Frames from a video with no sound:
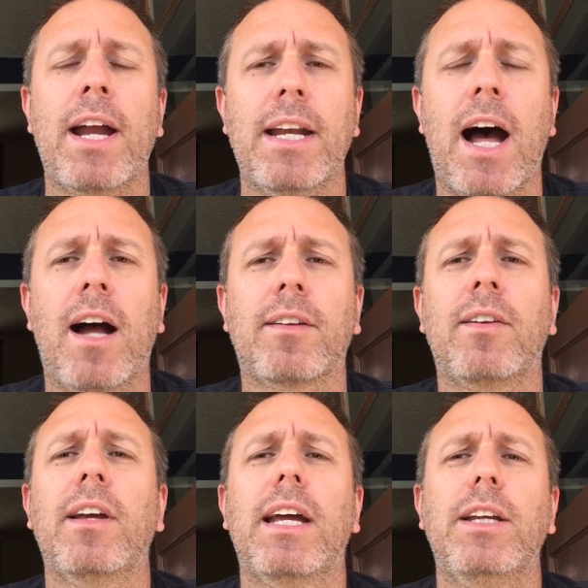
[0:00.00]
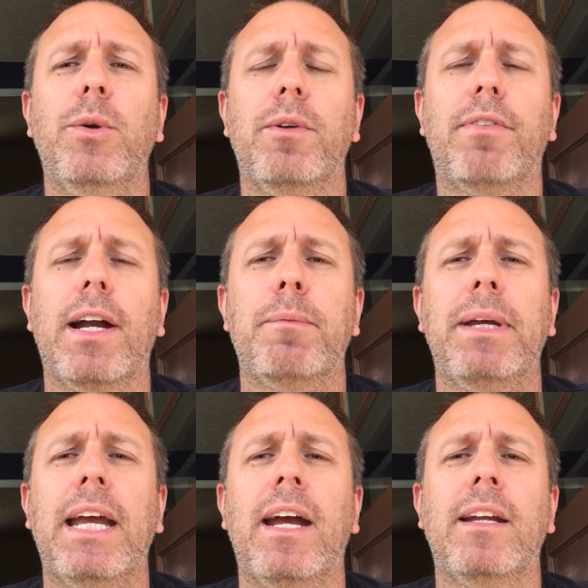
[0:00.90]
I knocked, you invited
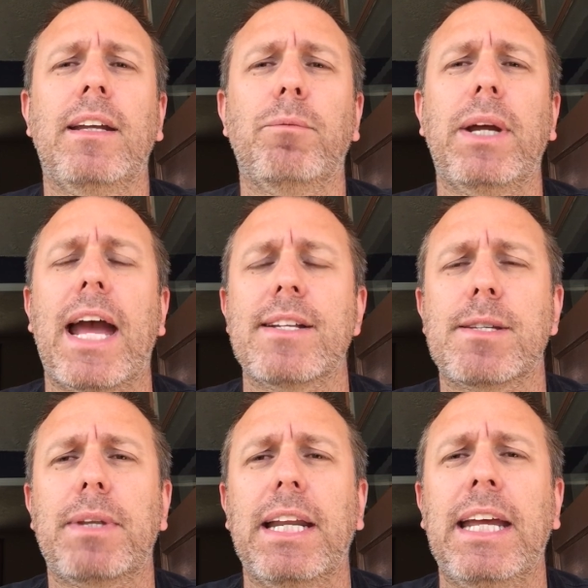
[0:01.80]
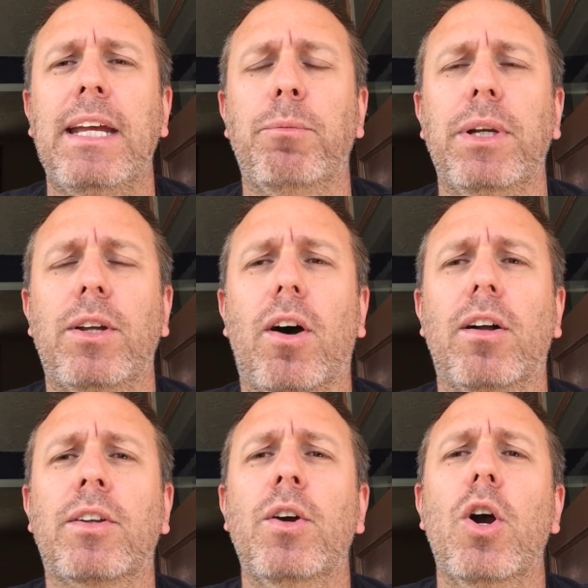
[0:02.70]
me in, we had something to eat, we
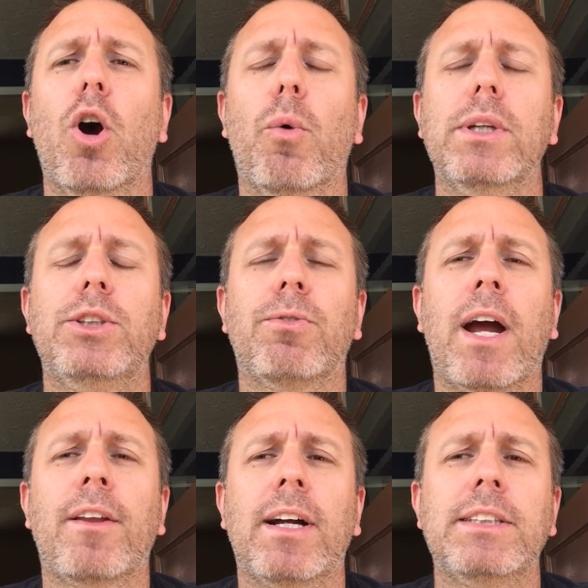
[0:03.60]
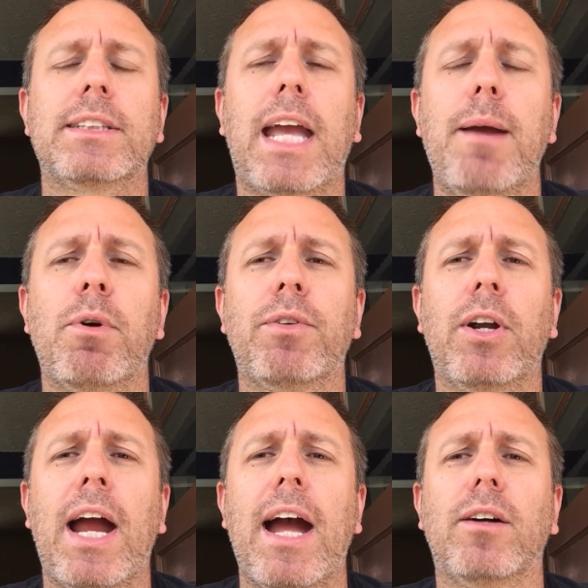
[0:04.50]
talked, or would you rather I just came over
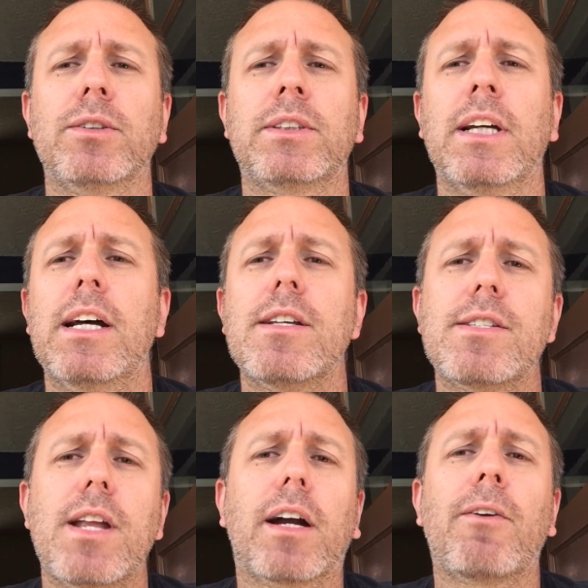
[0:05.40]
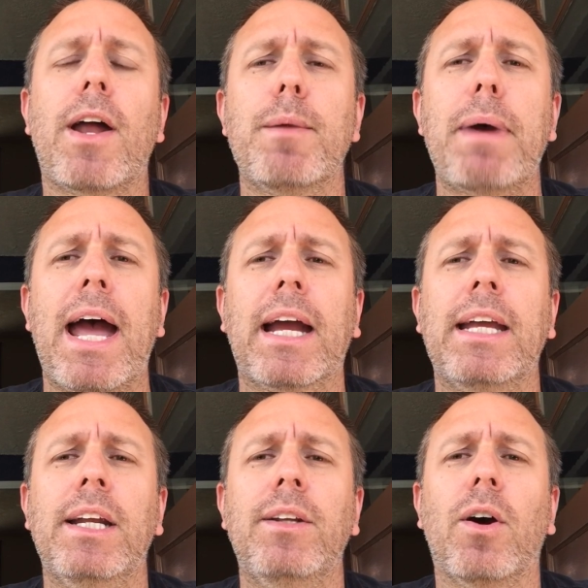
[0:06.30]
your house, snuck around the
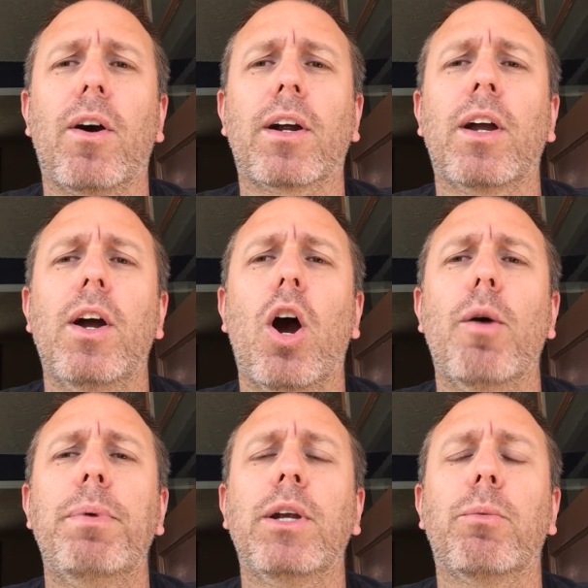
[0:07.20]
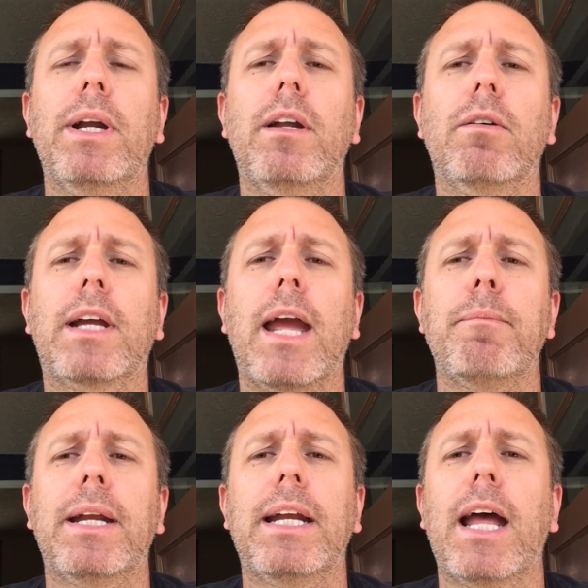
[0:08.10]
back in the dark, opened your window,
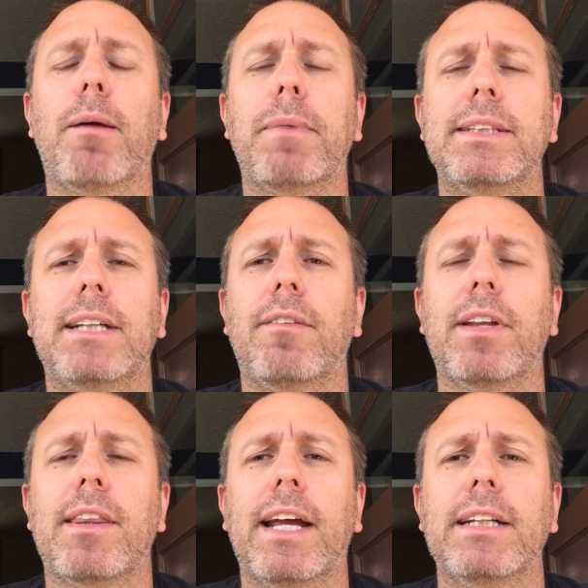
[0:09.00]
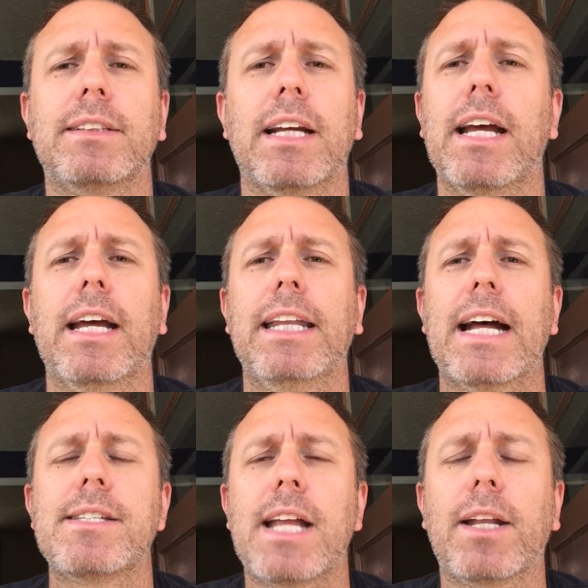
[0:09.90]
came in and helped myself to things?
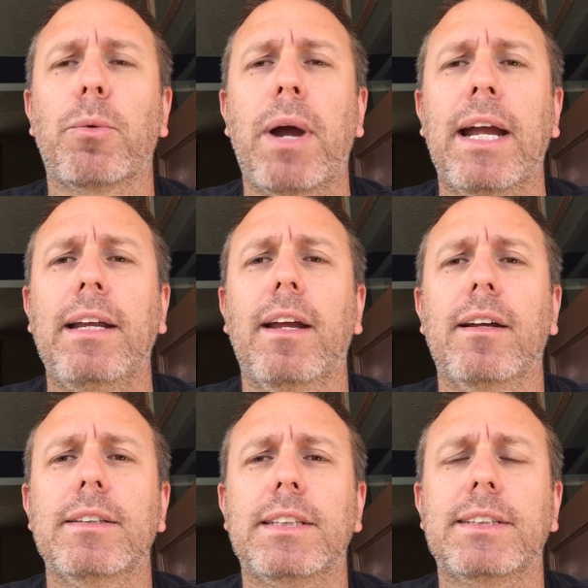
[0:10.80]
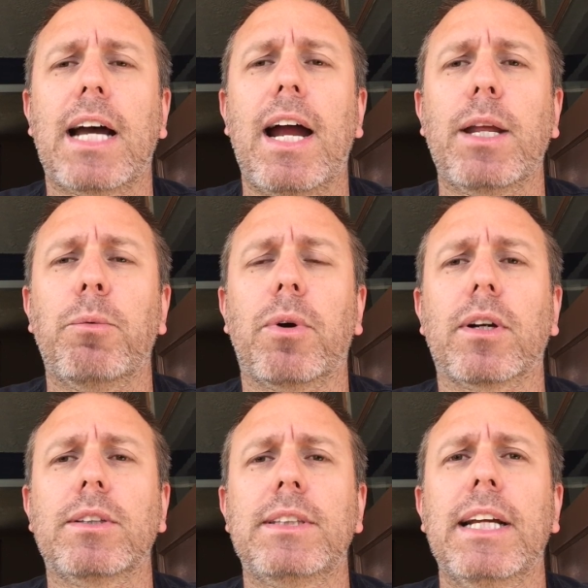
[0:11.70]
That's not the way society
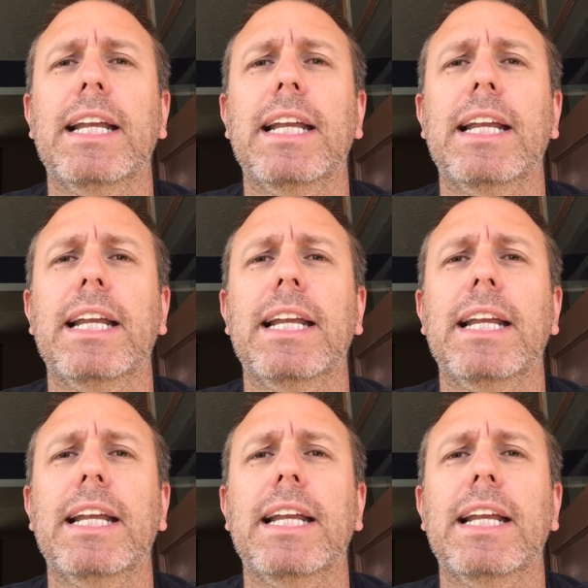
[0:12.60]
works.